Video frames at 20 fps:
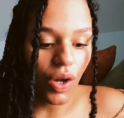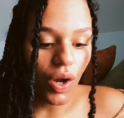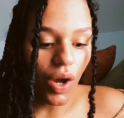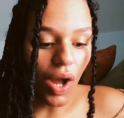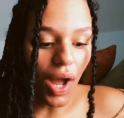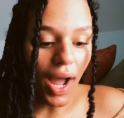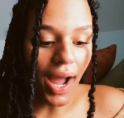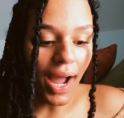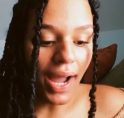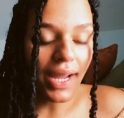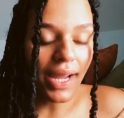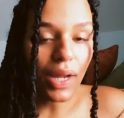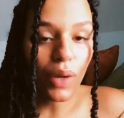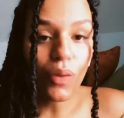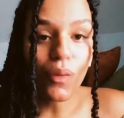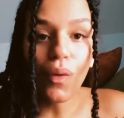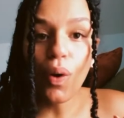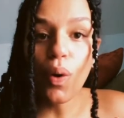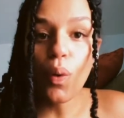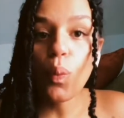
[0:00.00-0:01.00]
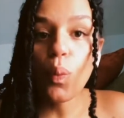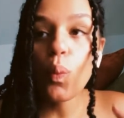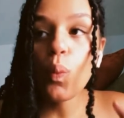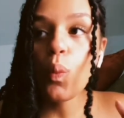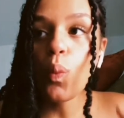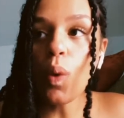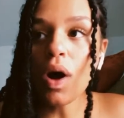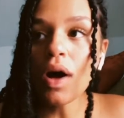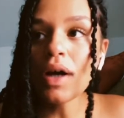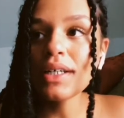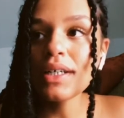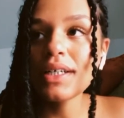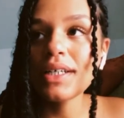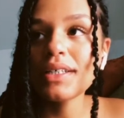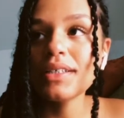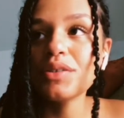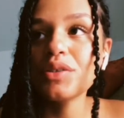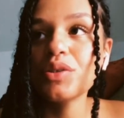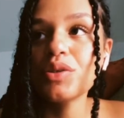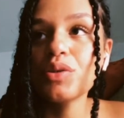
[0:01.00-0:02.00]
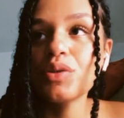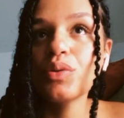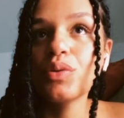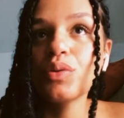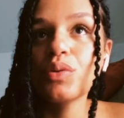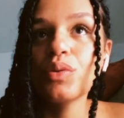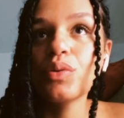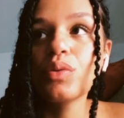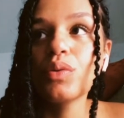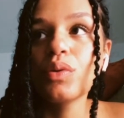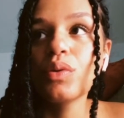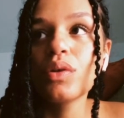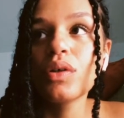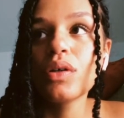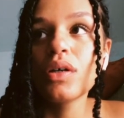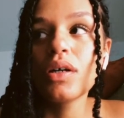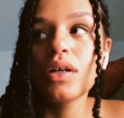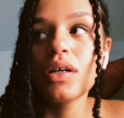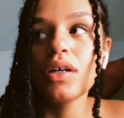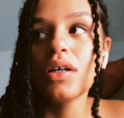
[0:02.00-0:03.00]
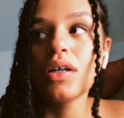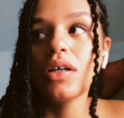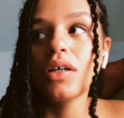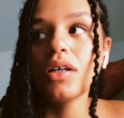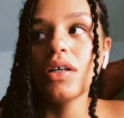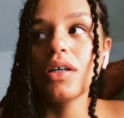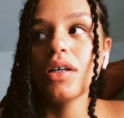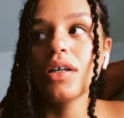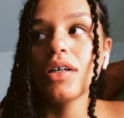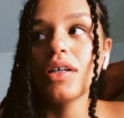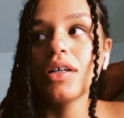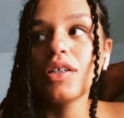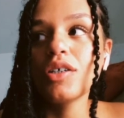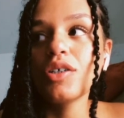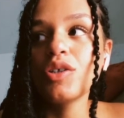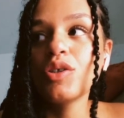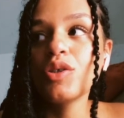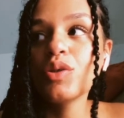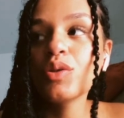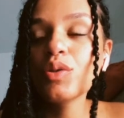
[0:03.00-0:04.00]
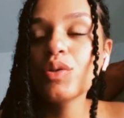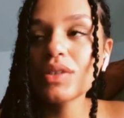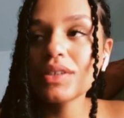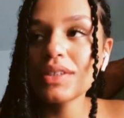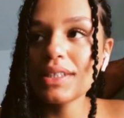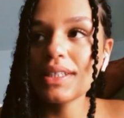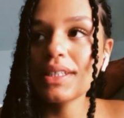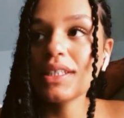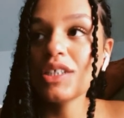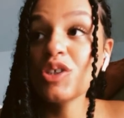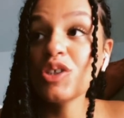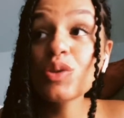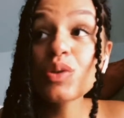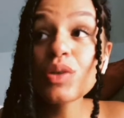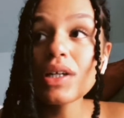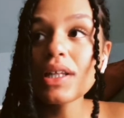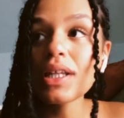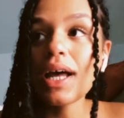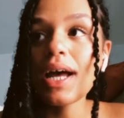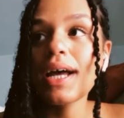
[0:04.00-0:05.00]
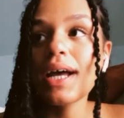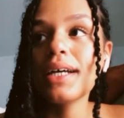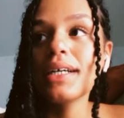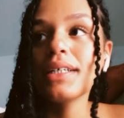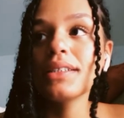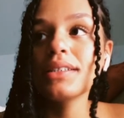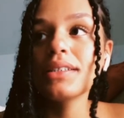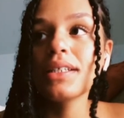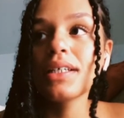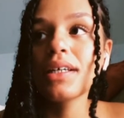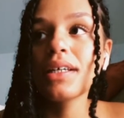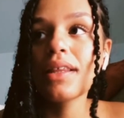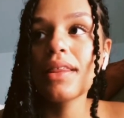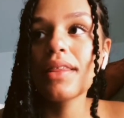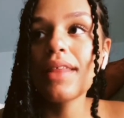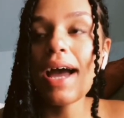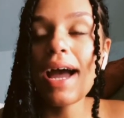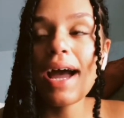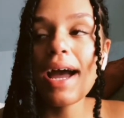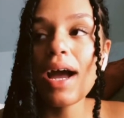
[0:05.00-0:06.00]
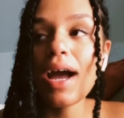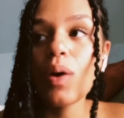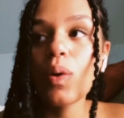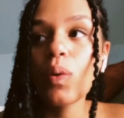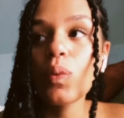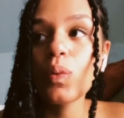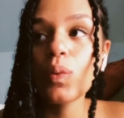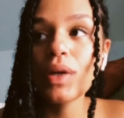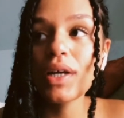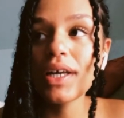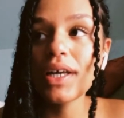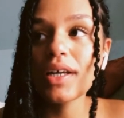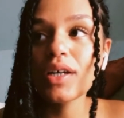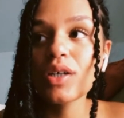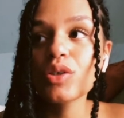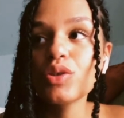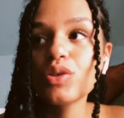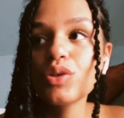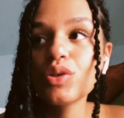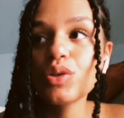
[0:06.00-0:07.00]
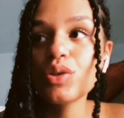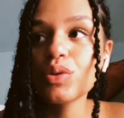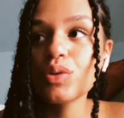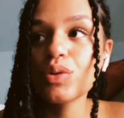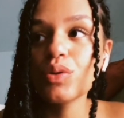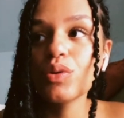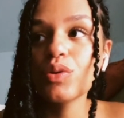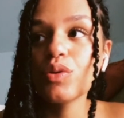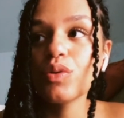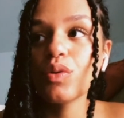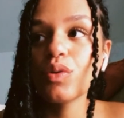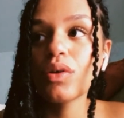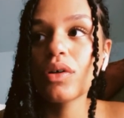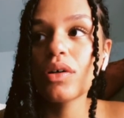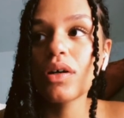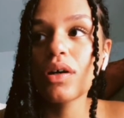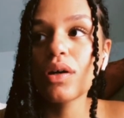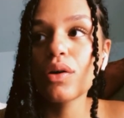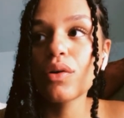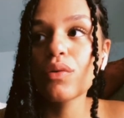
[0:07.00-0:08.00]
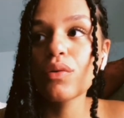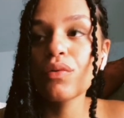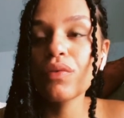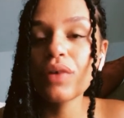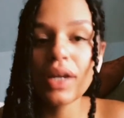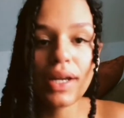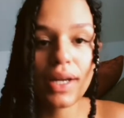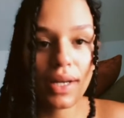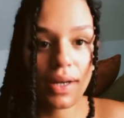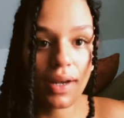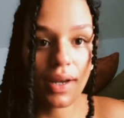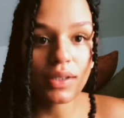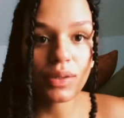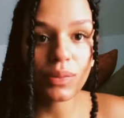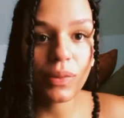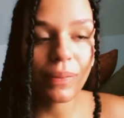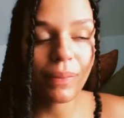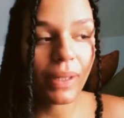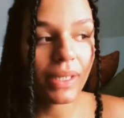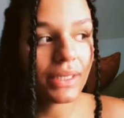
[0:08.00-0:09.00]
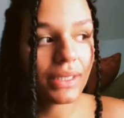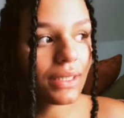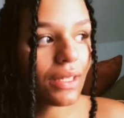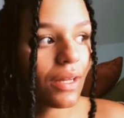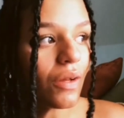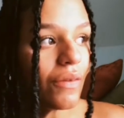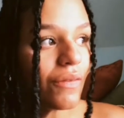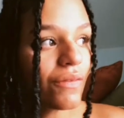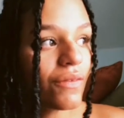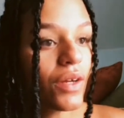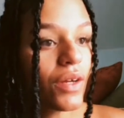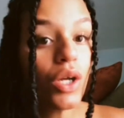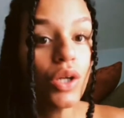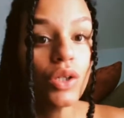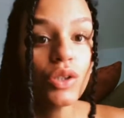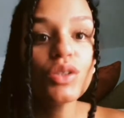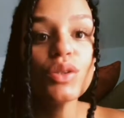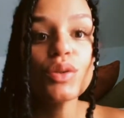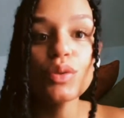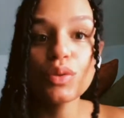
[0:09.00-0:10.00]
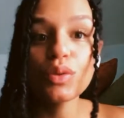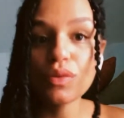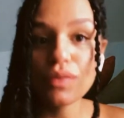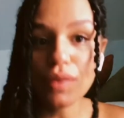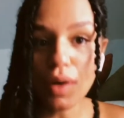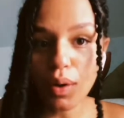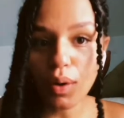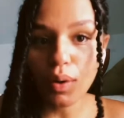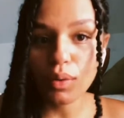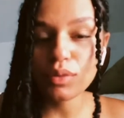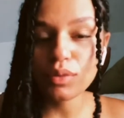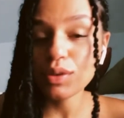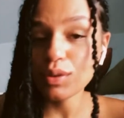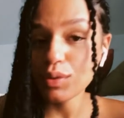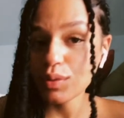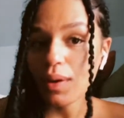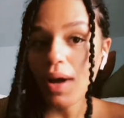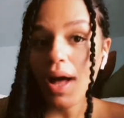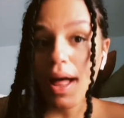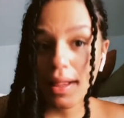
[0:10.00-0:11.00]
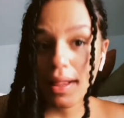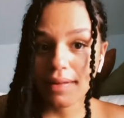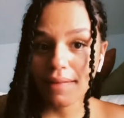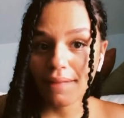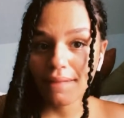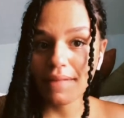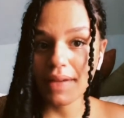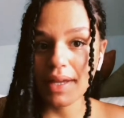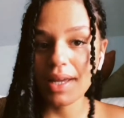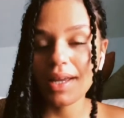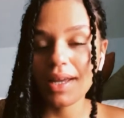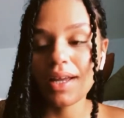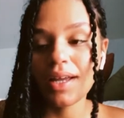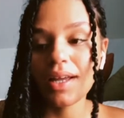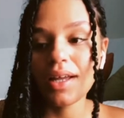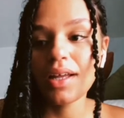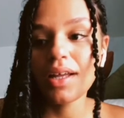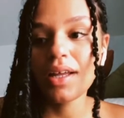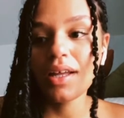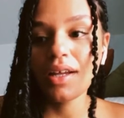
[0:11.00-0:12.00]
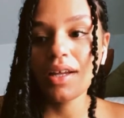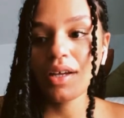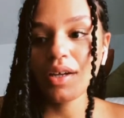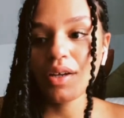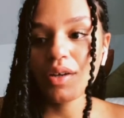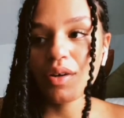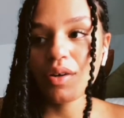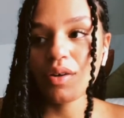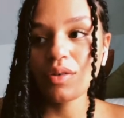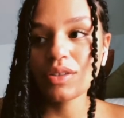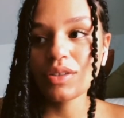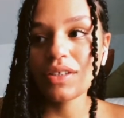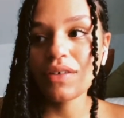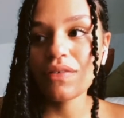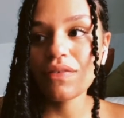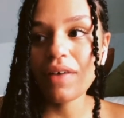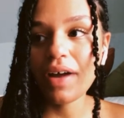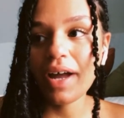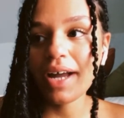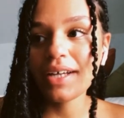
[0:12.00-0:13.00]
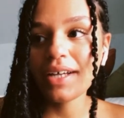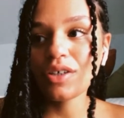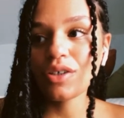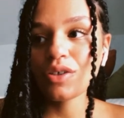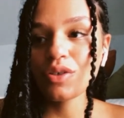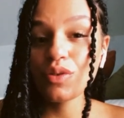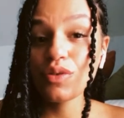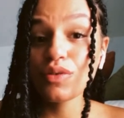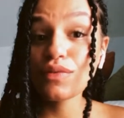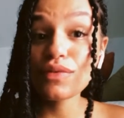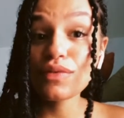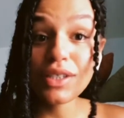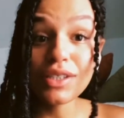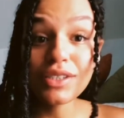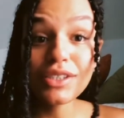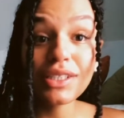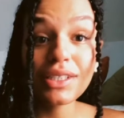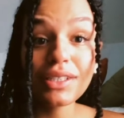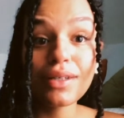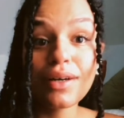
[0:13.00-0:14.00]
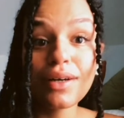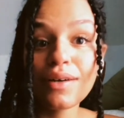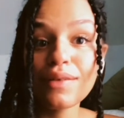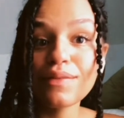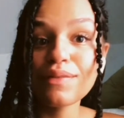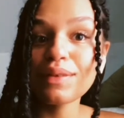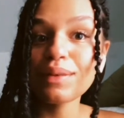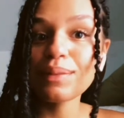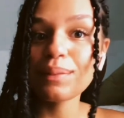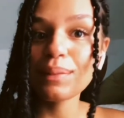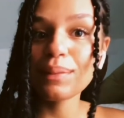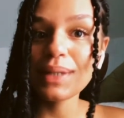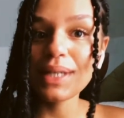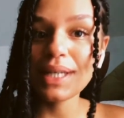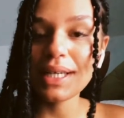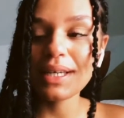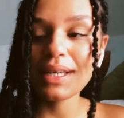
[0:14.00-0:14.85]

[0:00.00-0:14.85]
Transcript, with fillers: I wanted to use, utilize that week to reconnect with myself, to grow, to elevate, you know, to find a new version of me.